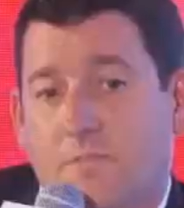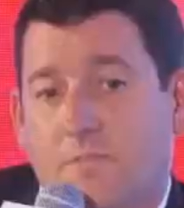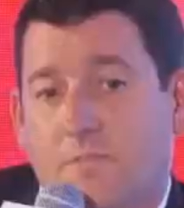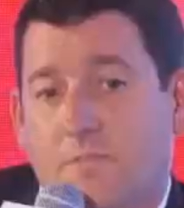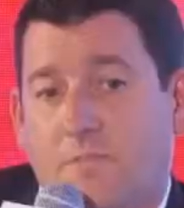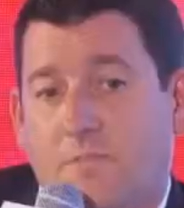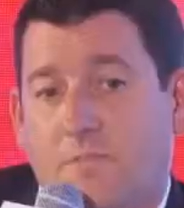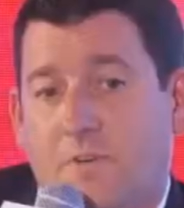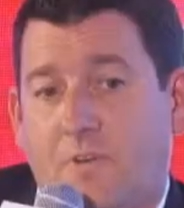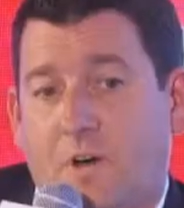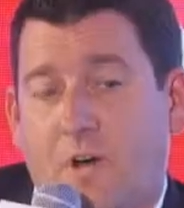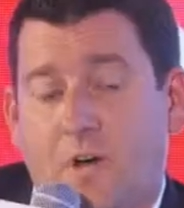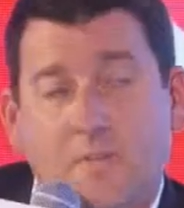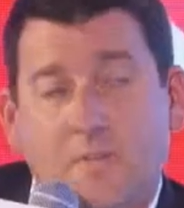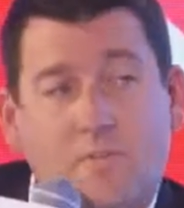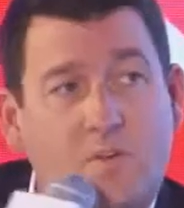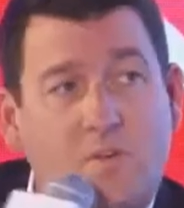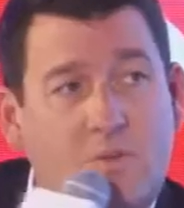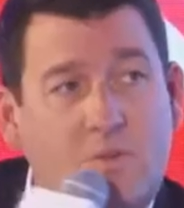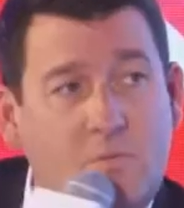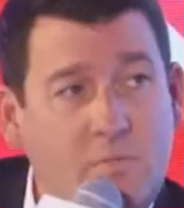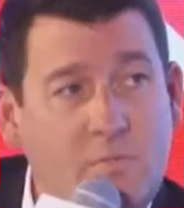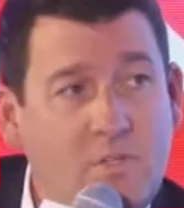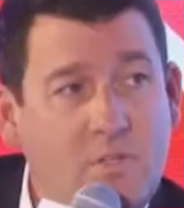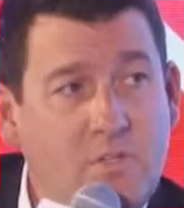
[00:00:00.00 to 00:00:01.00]

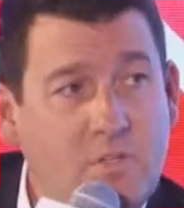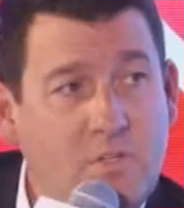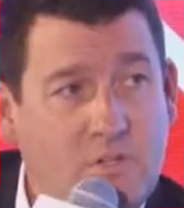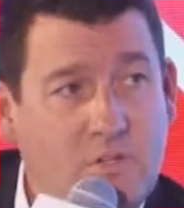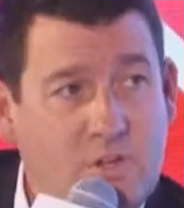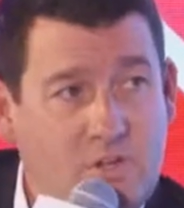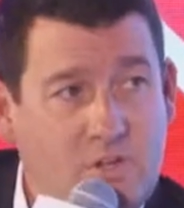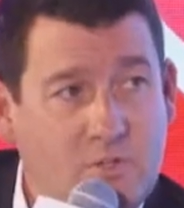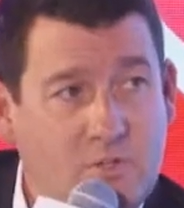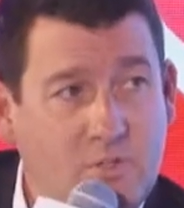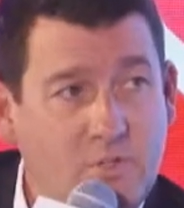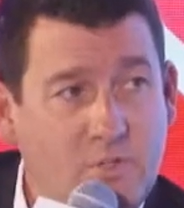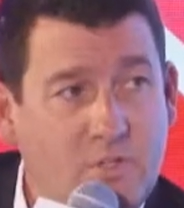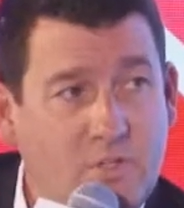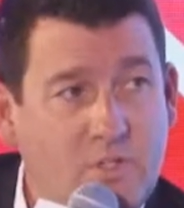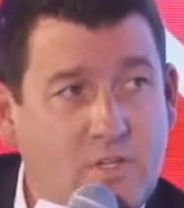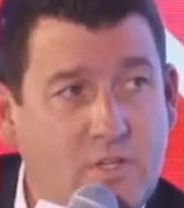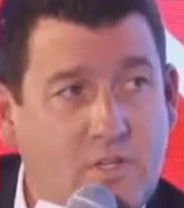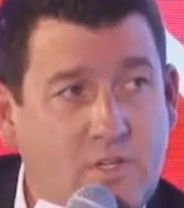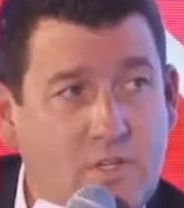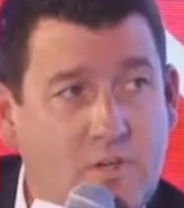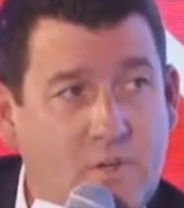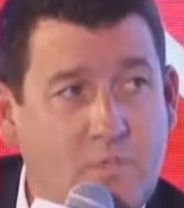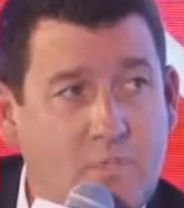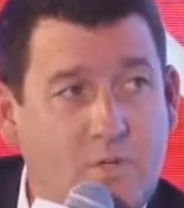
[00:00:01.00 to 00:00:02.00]
$500 million into a
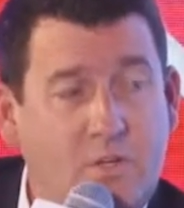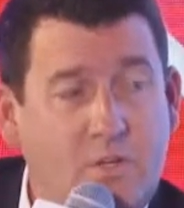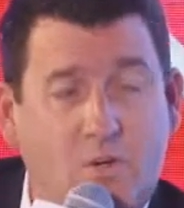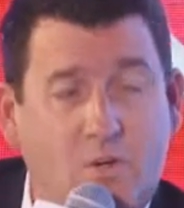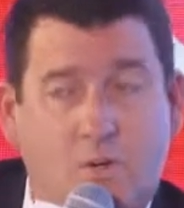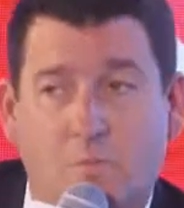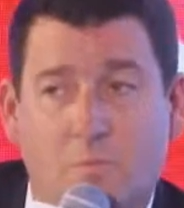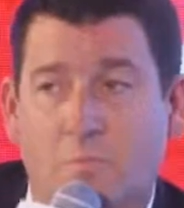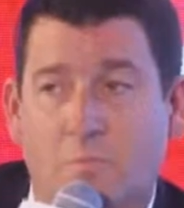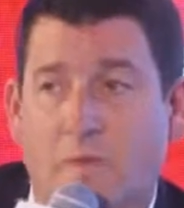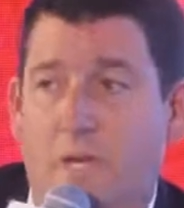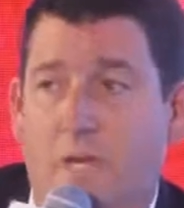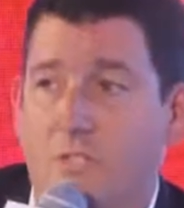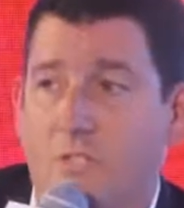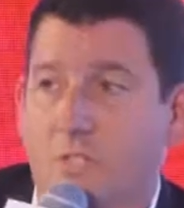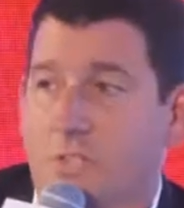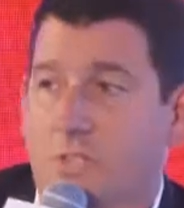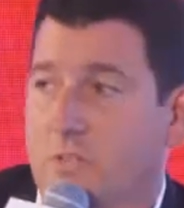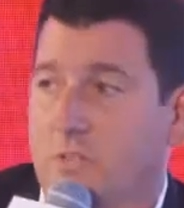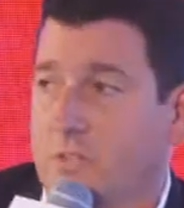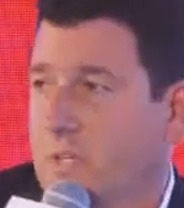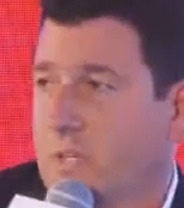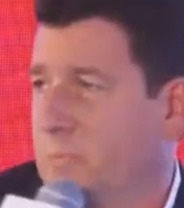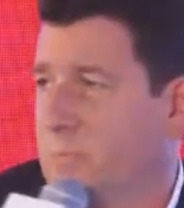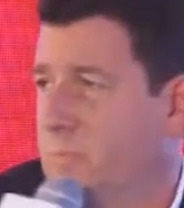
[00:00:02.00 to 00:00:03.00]
company called
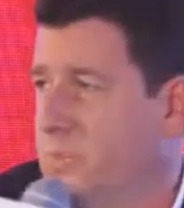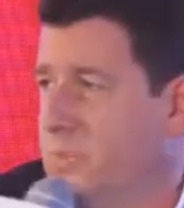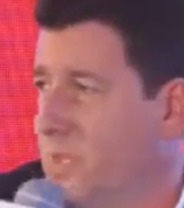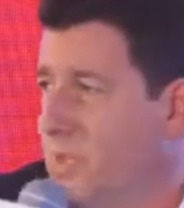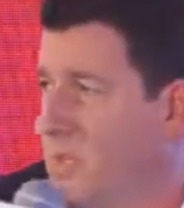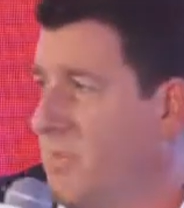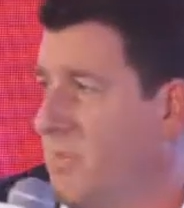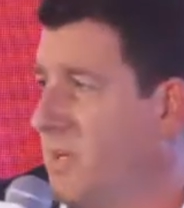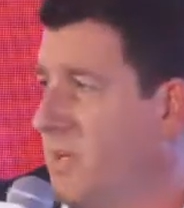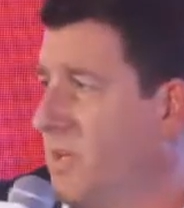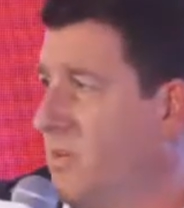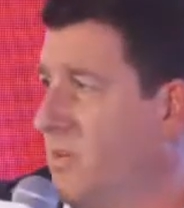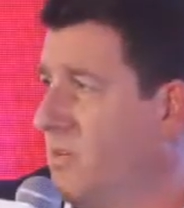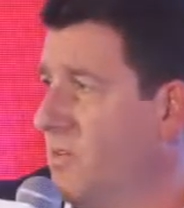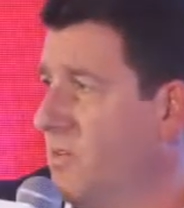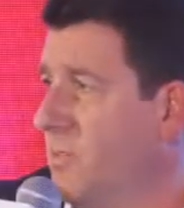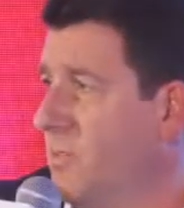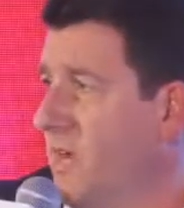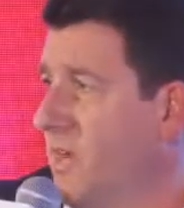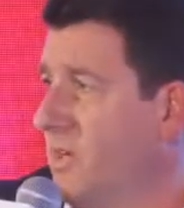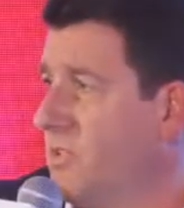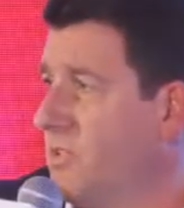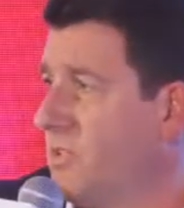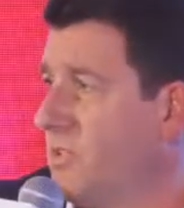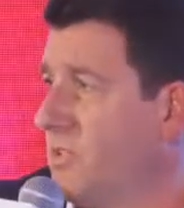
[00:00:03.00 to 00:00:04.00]
Magic Leap. Has anybody heard of
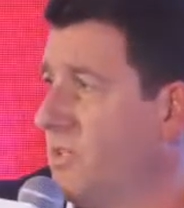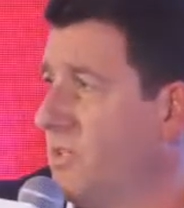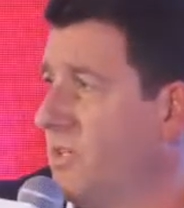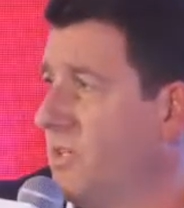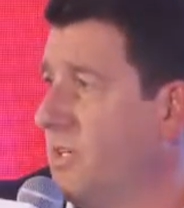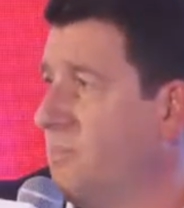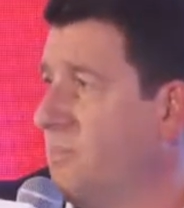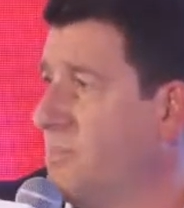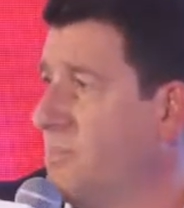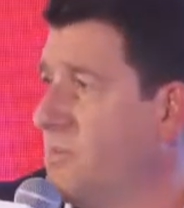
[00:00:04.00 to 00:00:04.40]
Magic Leap?